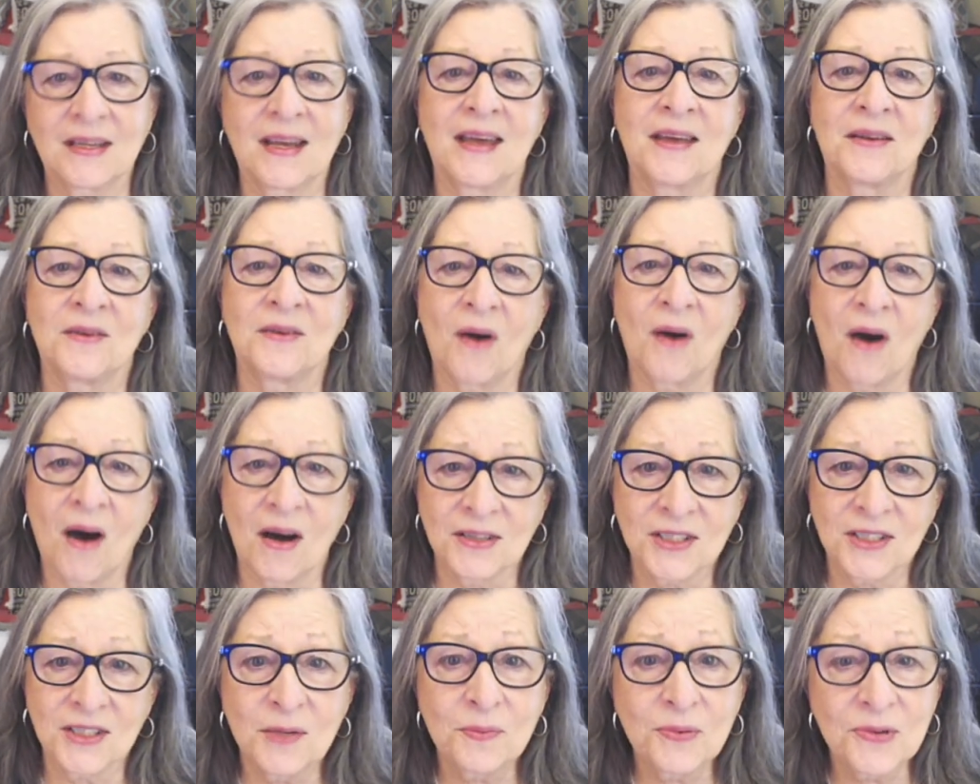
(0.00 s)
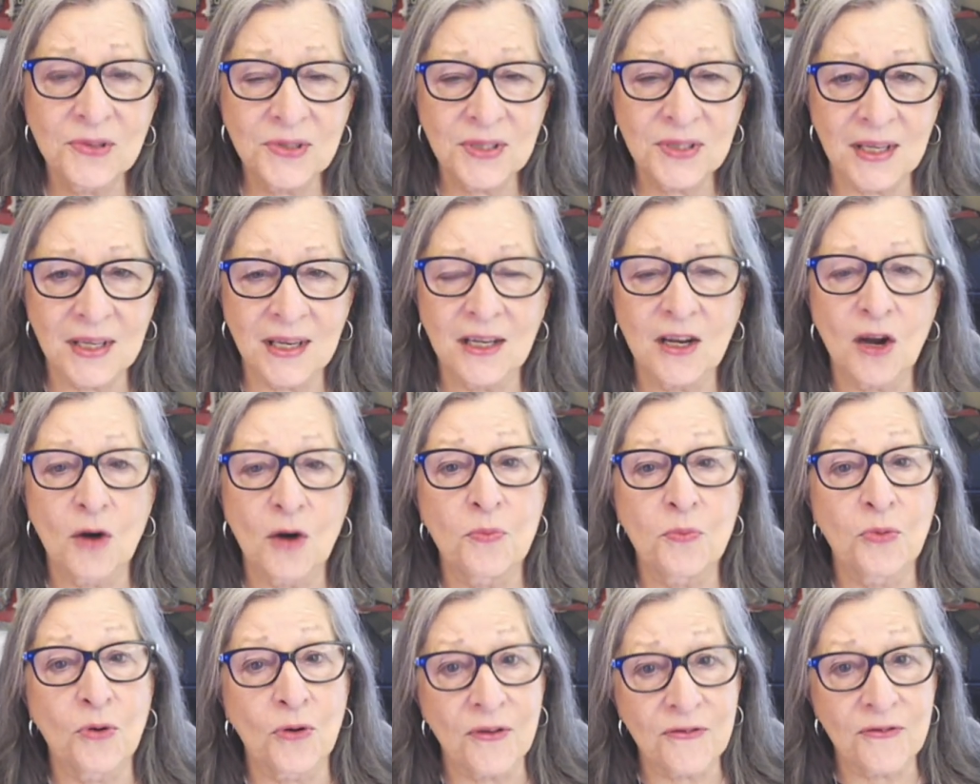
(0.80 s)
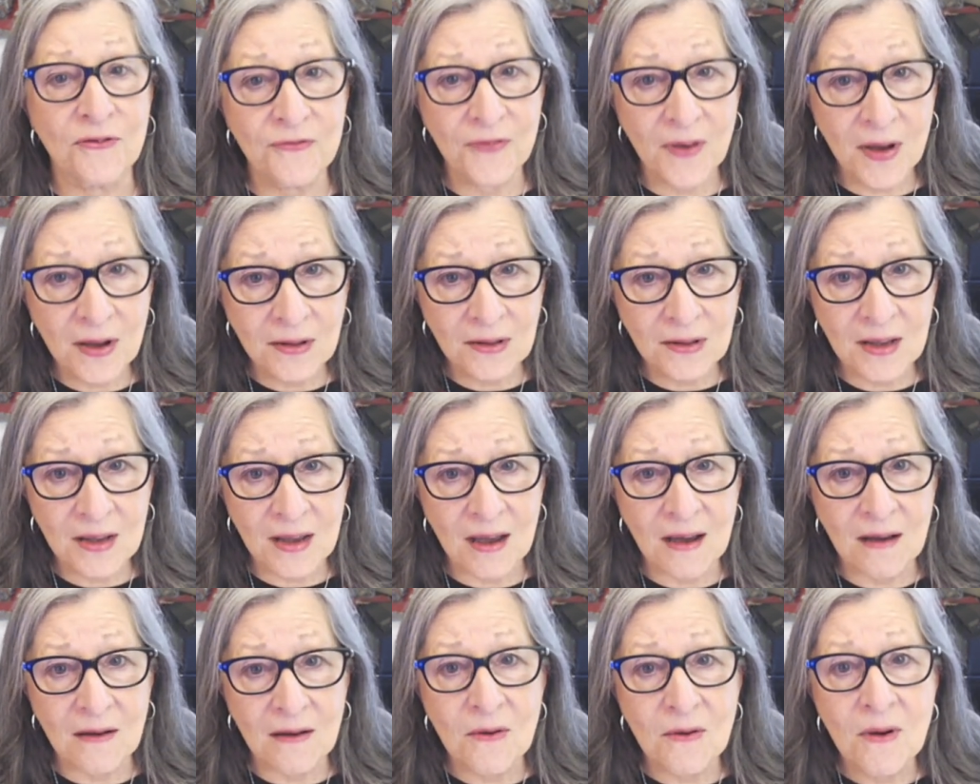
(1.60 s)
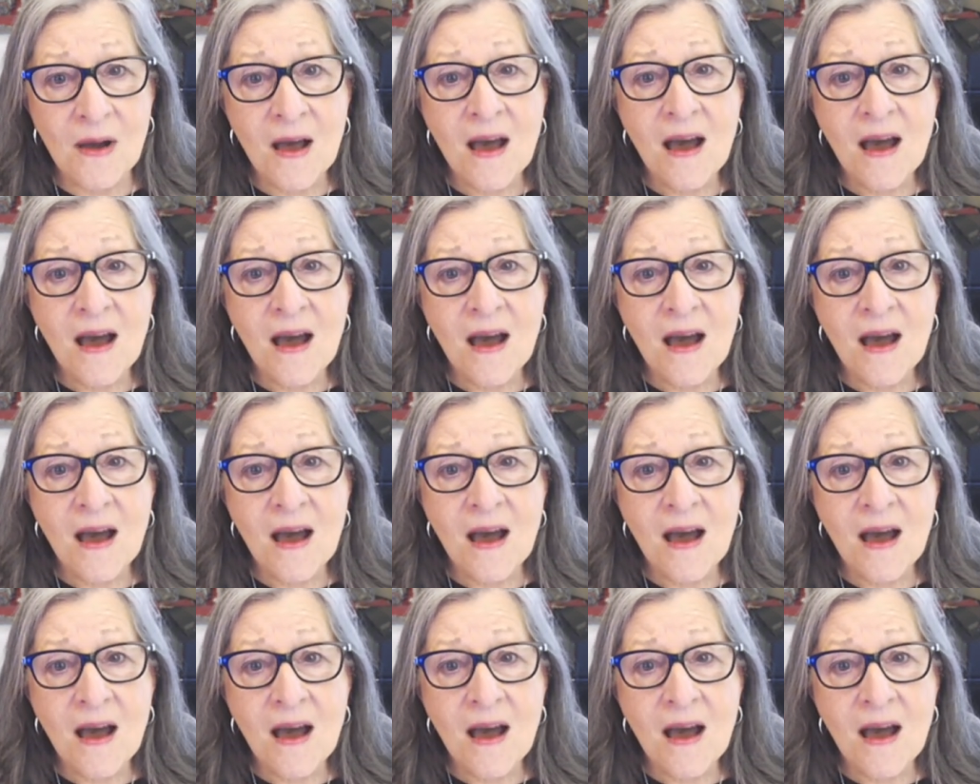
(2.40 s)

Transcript: and also present a portfolio